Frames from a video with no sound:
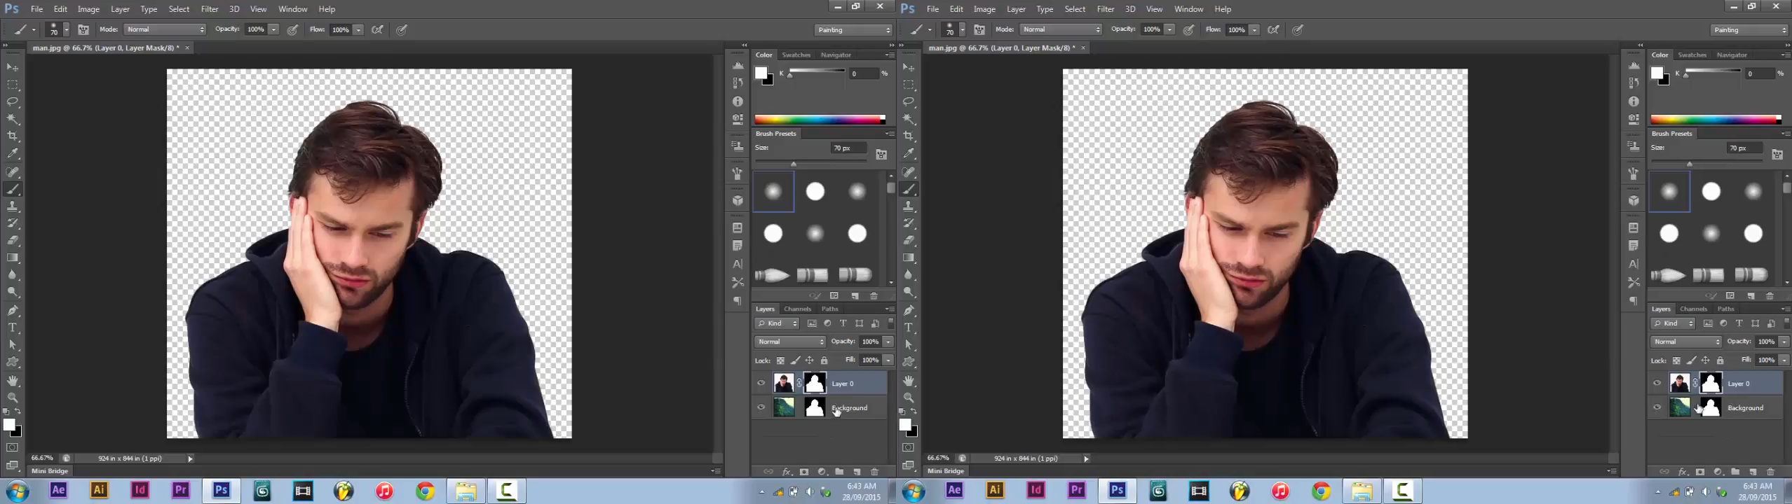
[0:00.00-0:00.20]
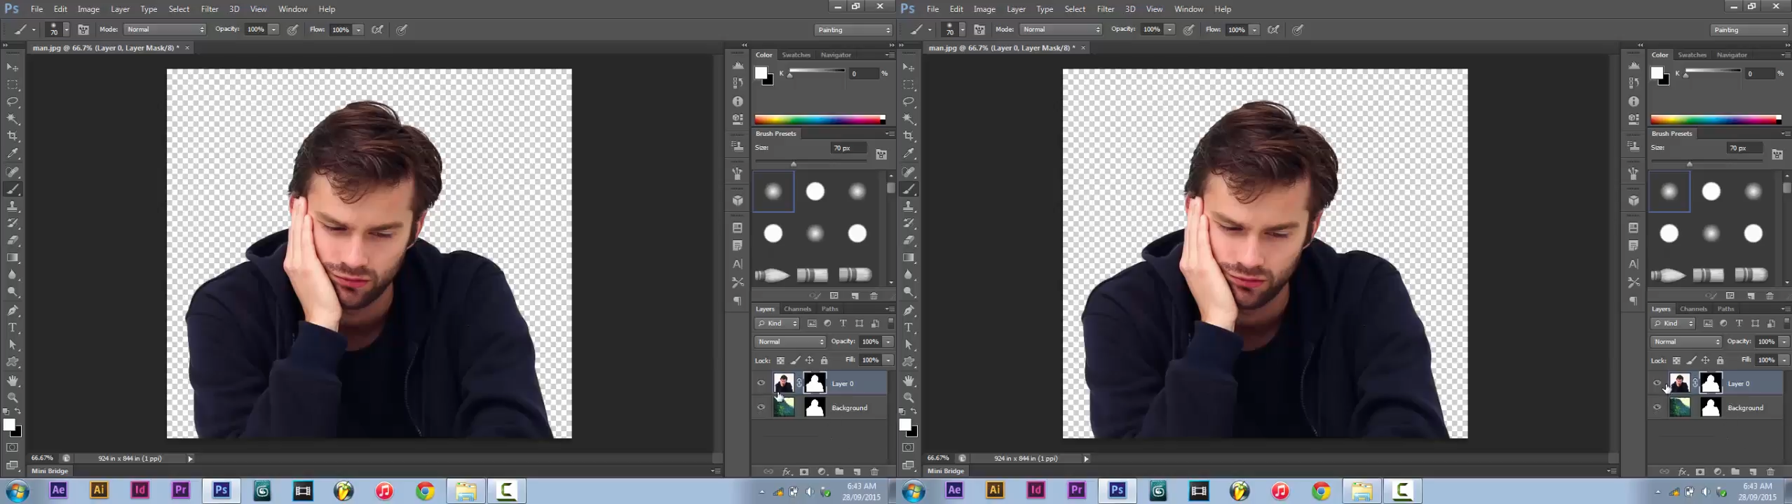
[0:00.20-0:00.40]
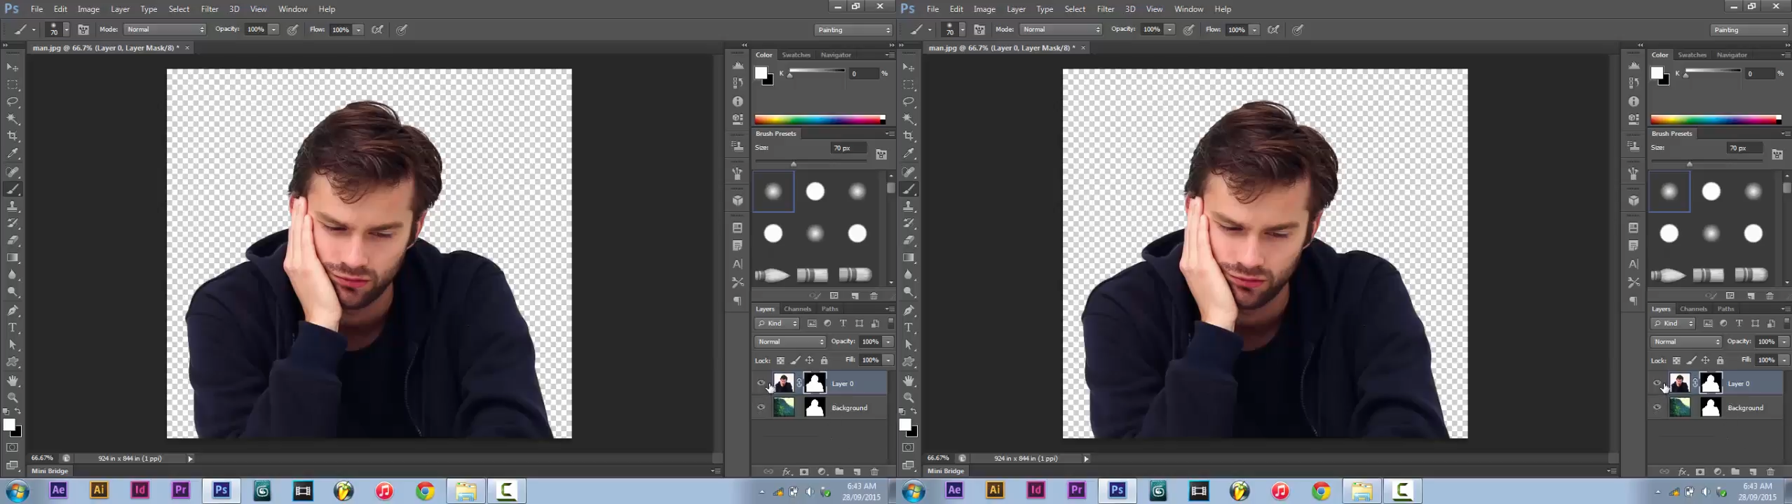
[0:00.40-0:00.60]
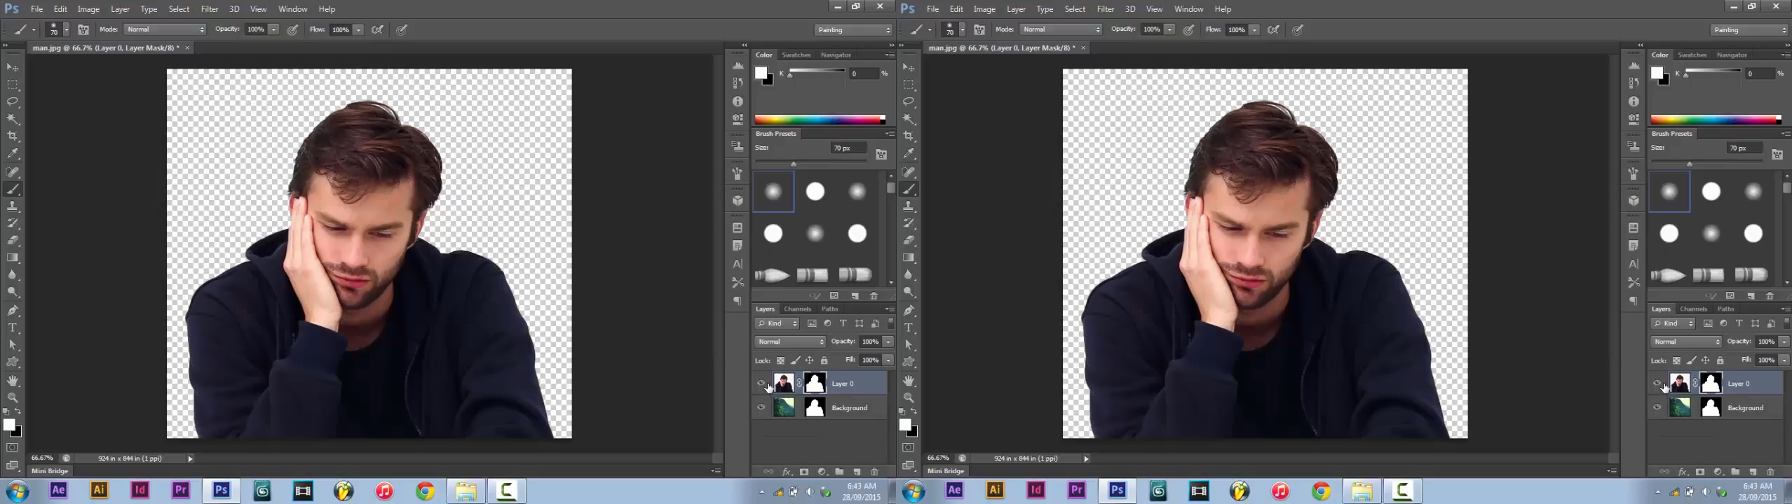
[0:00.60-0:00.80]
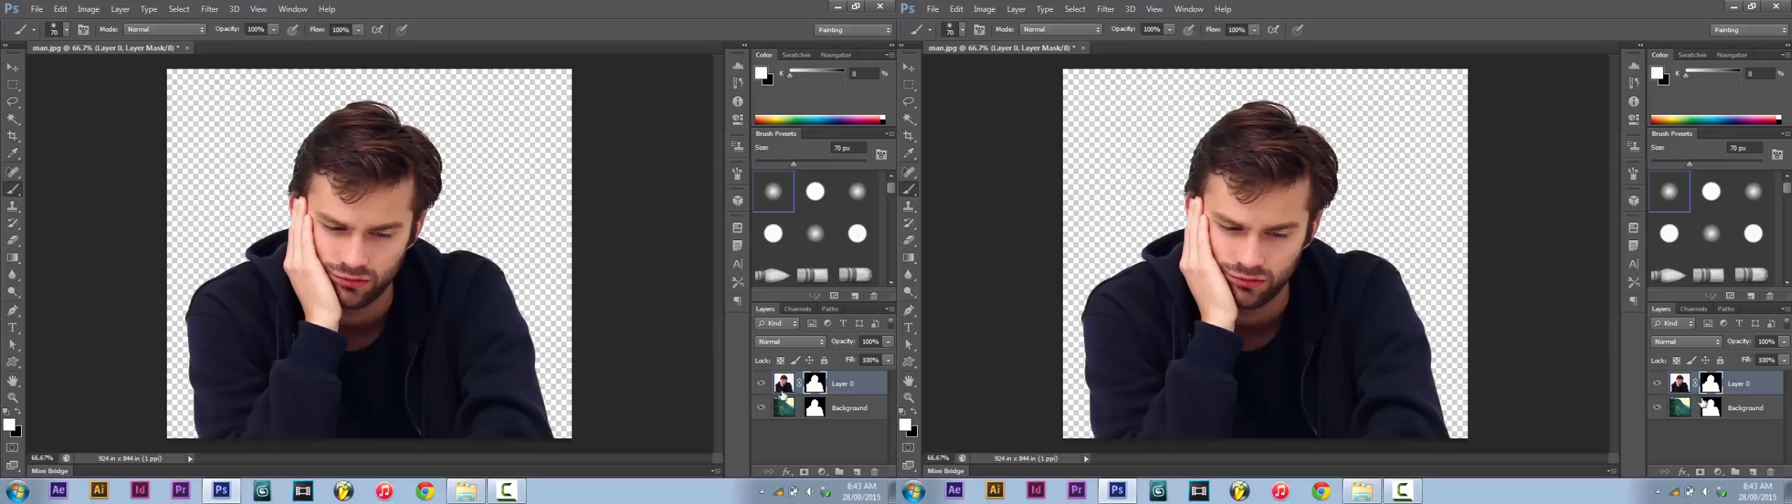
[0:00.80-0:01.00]
So
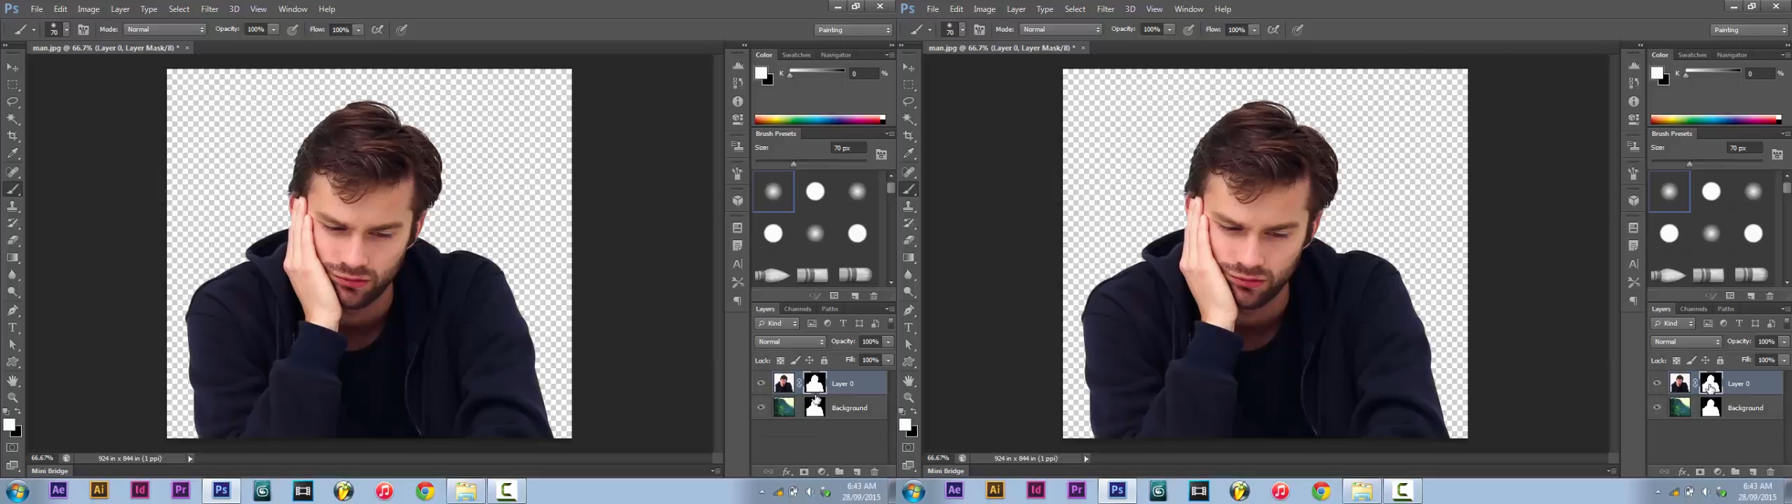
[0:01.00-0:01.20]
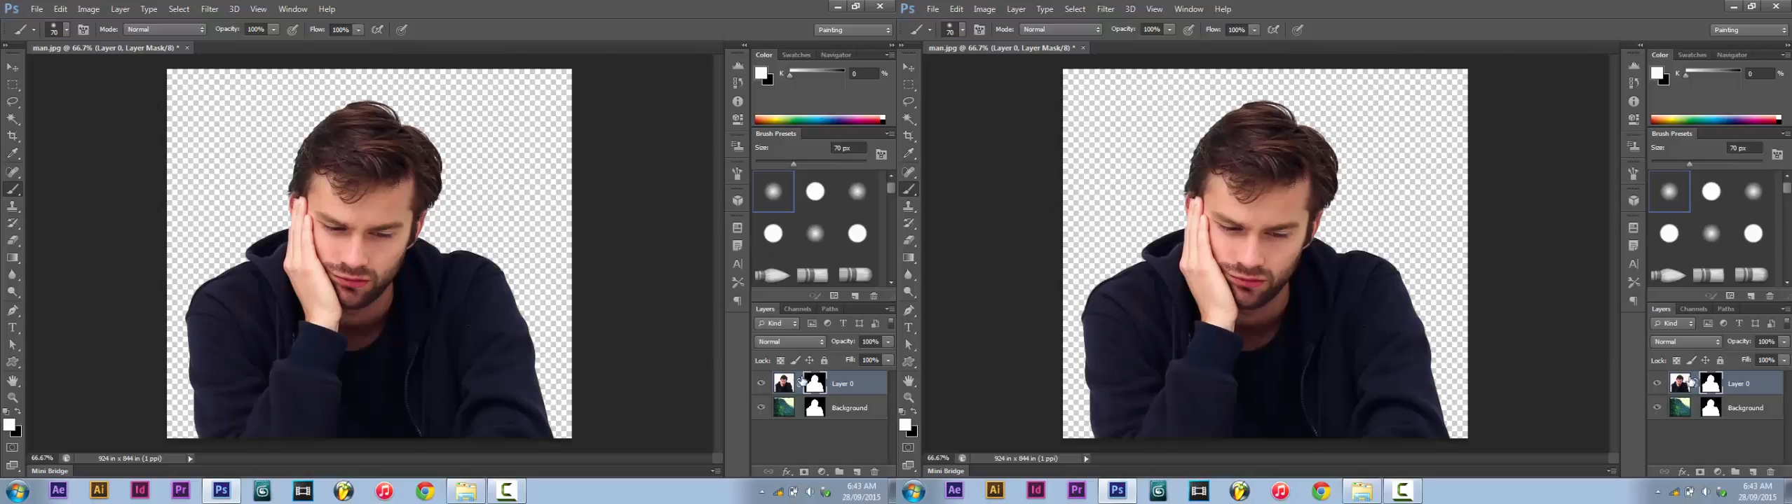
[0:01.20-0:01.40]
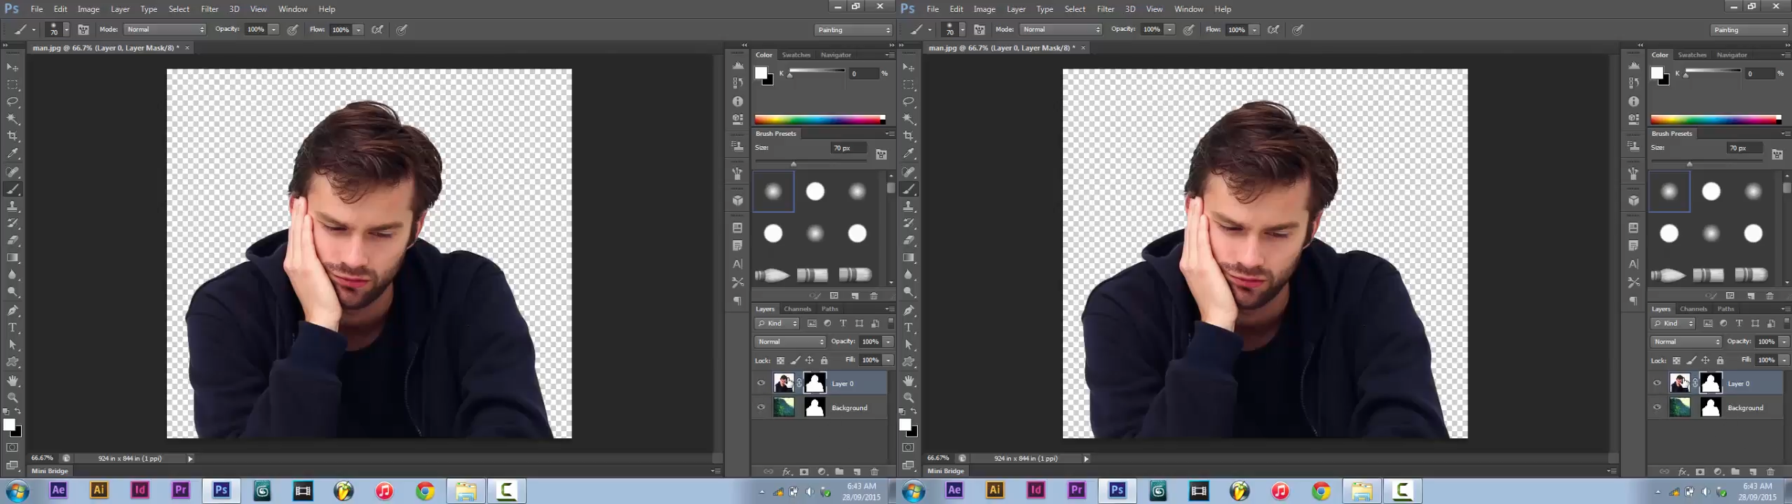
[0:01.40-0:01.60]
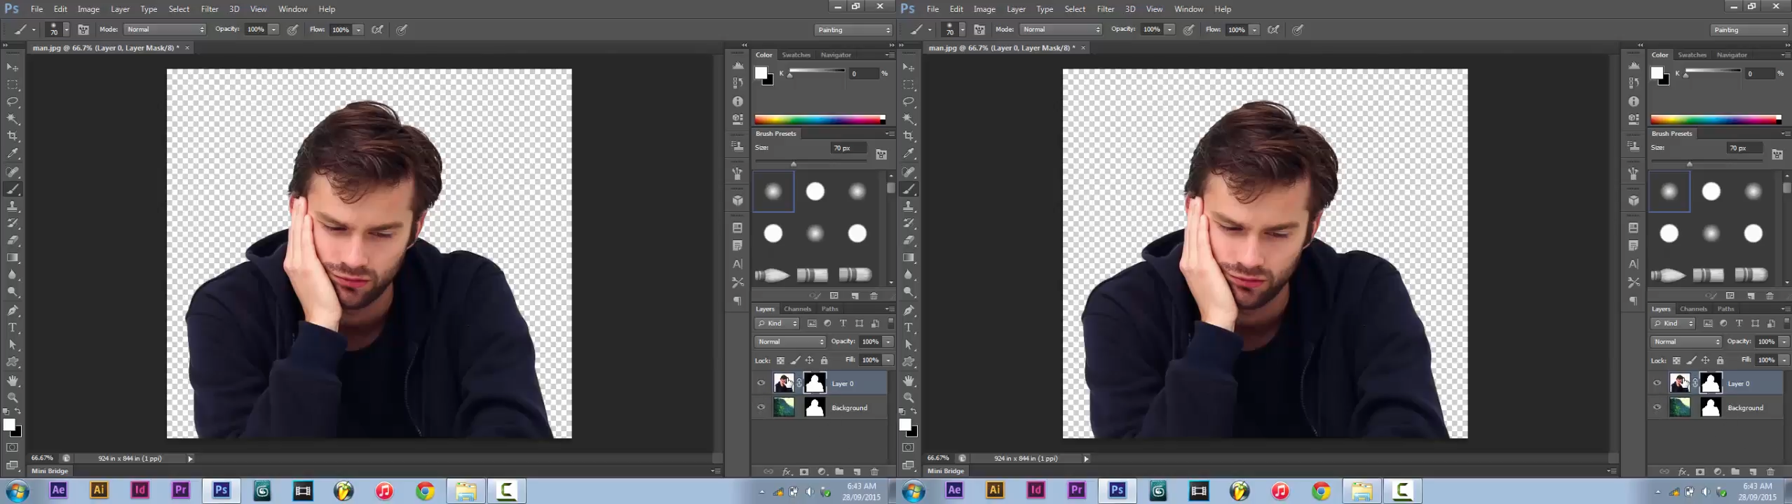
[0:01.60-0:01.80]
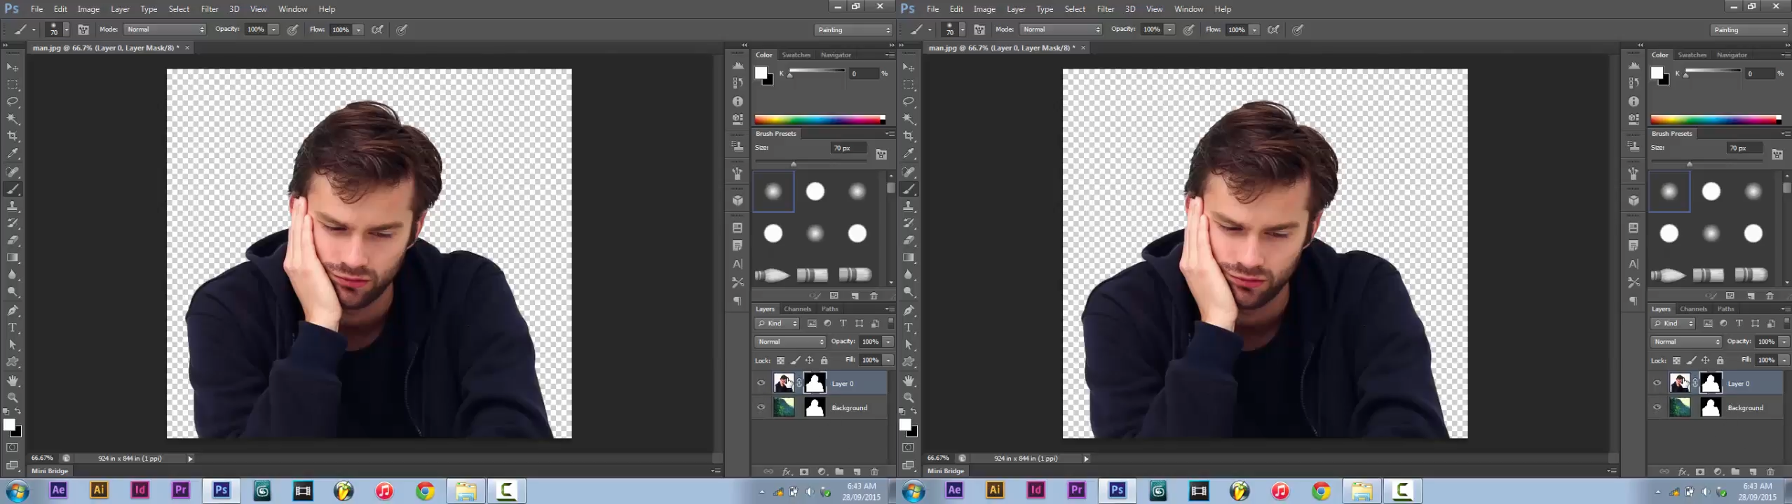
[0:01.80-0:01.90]
basically